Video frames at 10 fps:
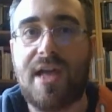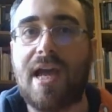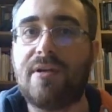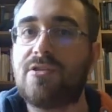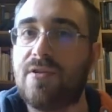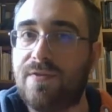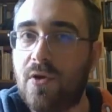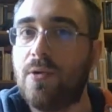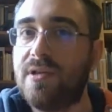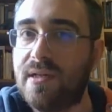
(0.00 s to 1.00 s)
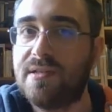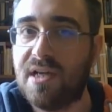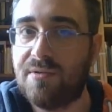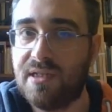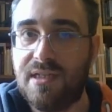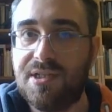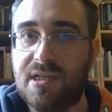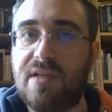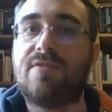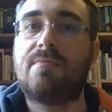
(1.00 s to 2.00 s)
areas of northern and southern
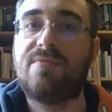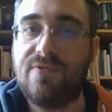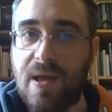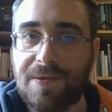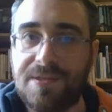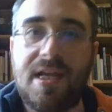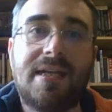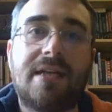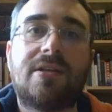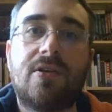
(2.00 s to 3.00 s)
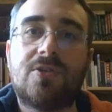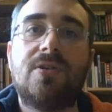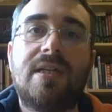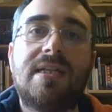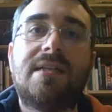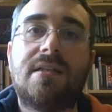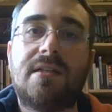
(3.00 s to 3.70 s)
Italy from France and had consolidated